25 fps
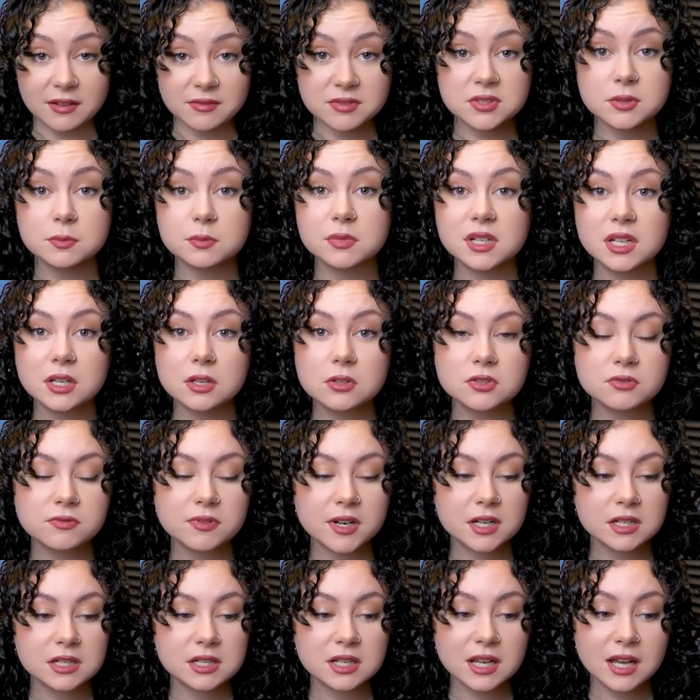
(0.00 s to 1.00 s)
They have somebody
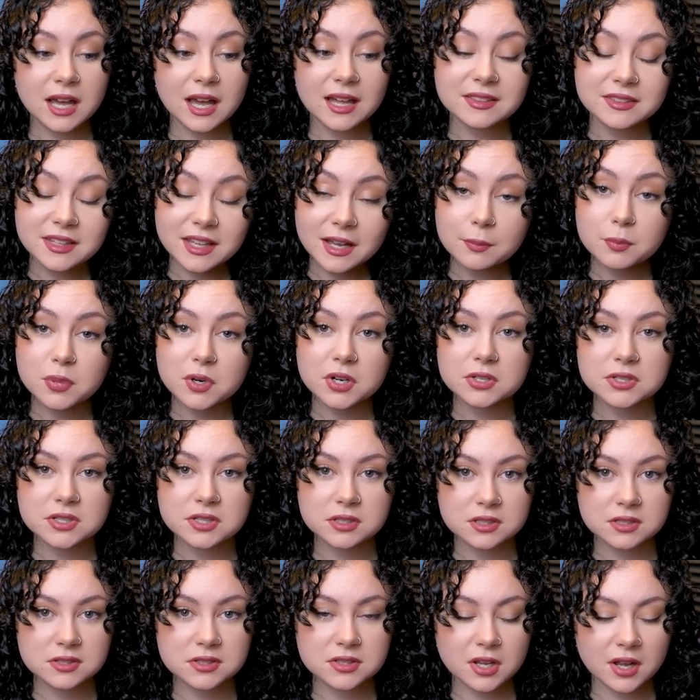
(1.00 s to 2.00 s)
who's reading it, and that
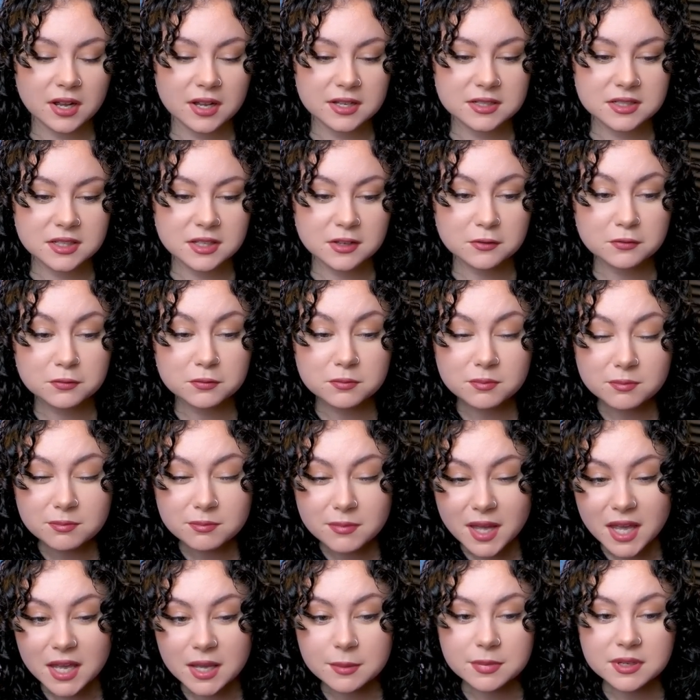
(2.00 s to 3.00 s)
person decides if
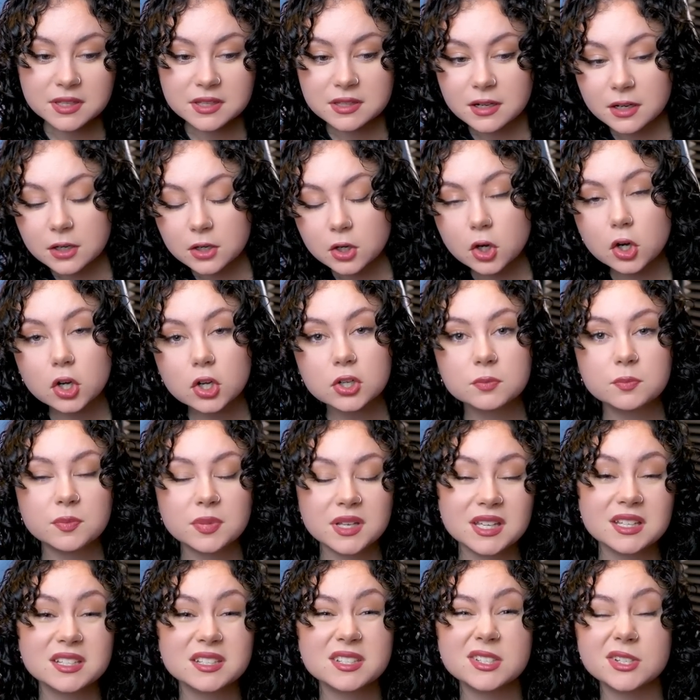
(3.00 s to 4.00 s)
maybe there
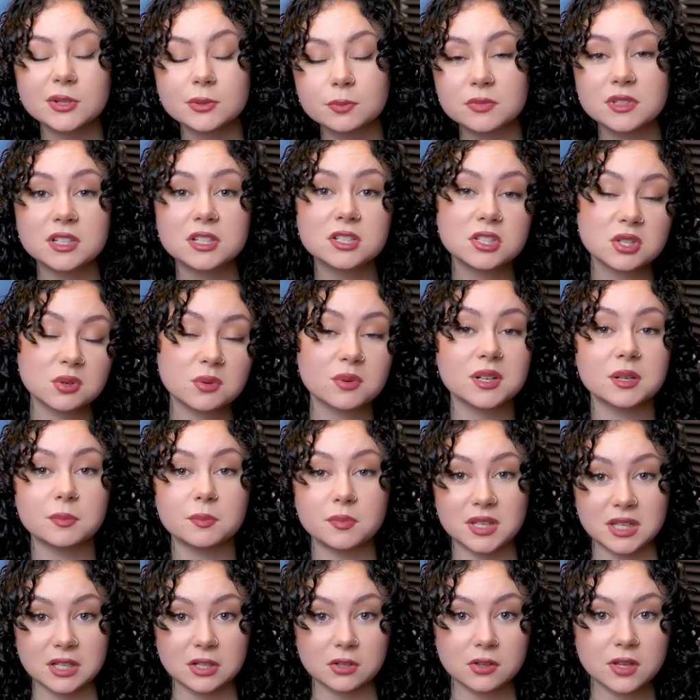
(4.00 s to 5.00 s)
could be something to
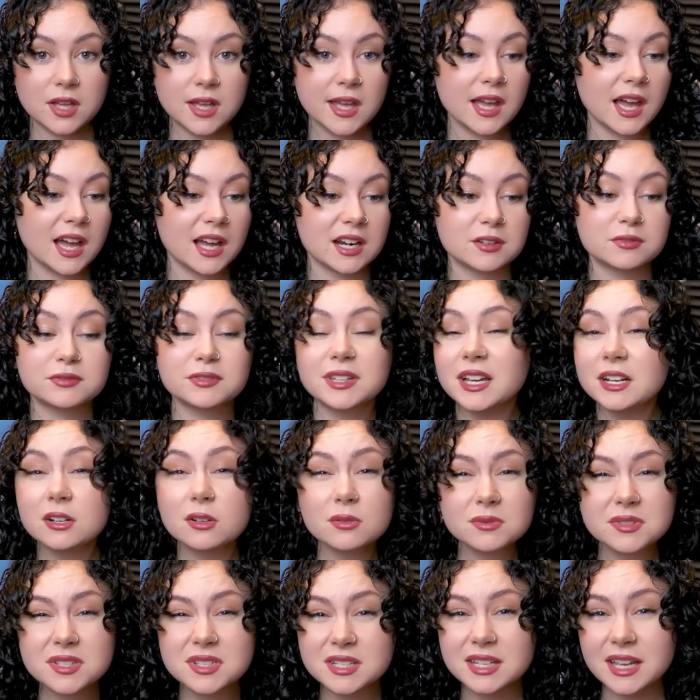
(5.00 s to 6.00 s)
an appeal. And if
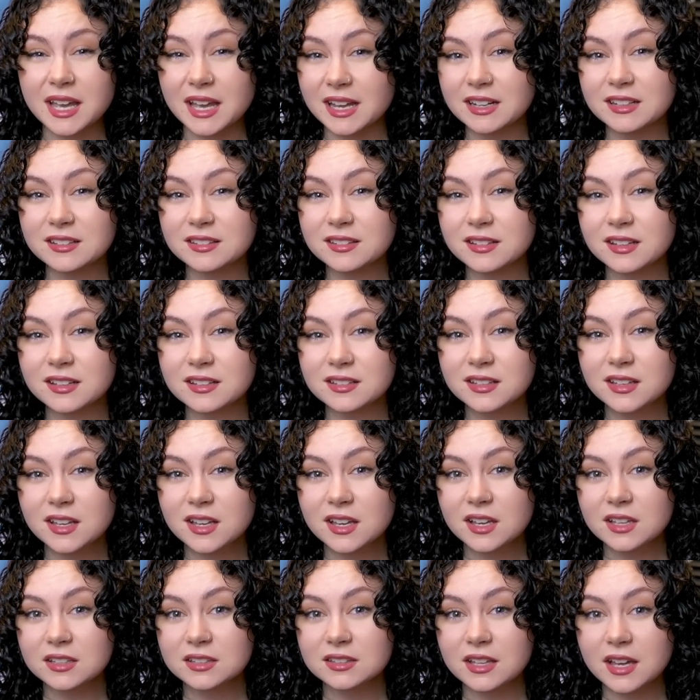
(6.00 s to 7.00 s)
they don't see anything,
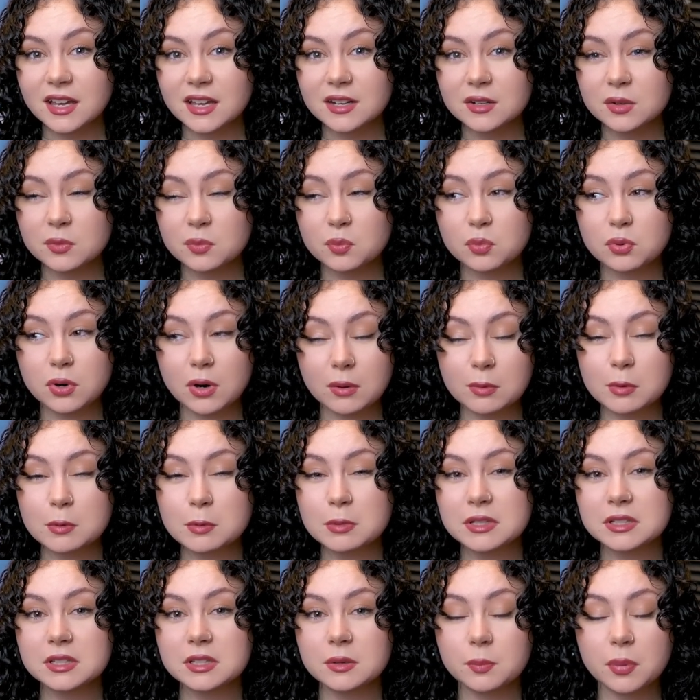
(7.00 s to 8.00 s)
then
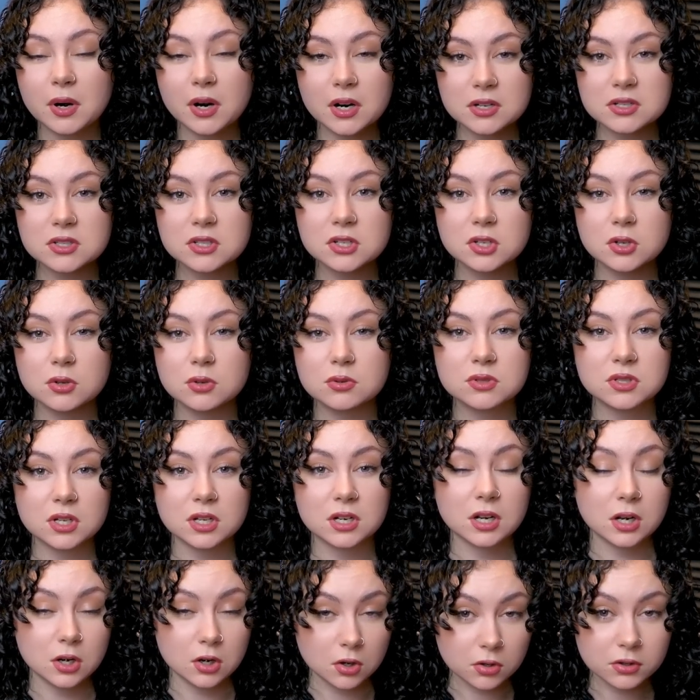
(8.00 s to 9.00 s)
probably the person
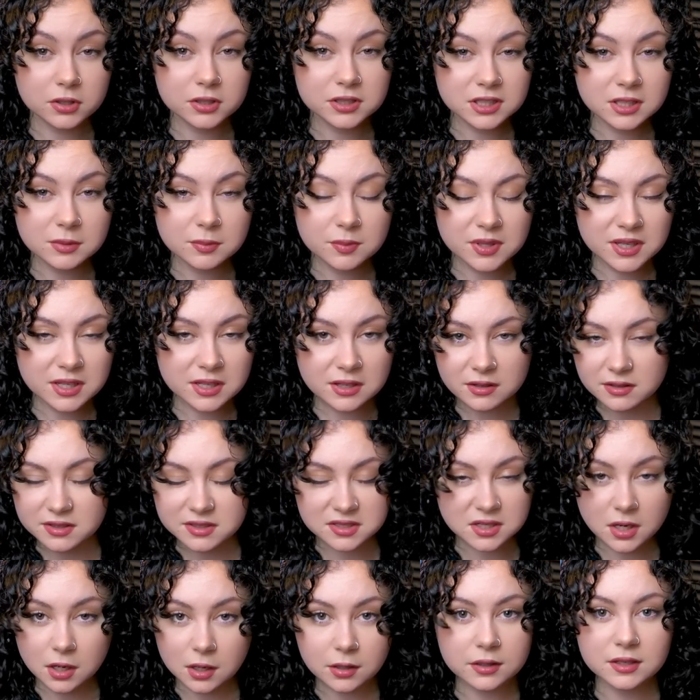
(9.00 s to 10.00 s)
who's gonna look at the
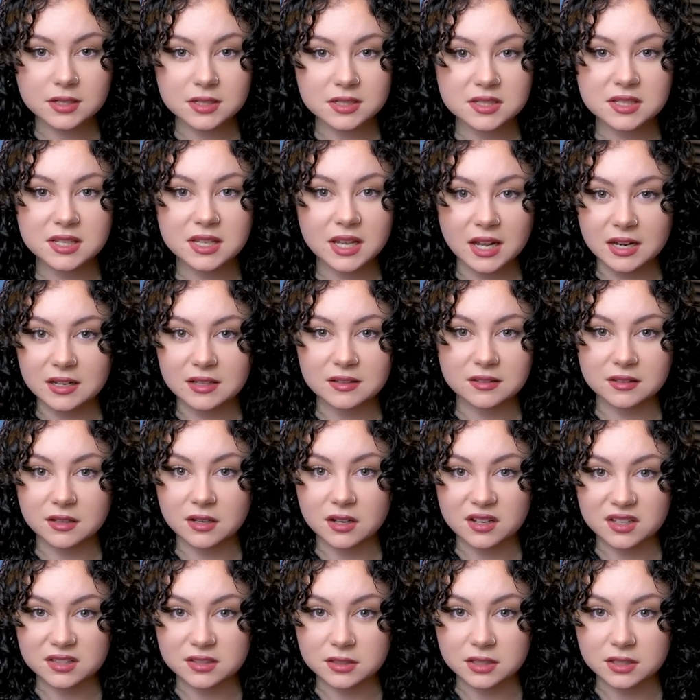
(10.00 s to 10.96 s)
appeal is not gonna see anything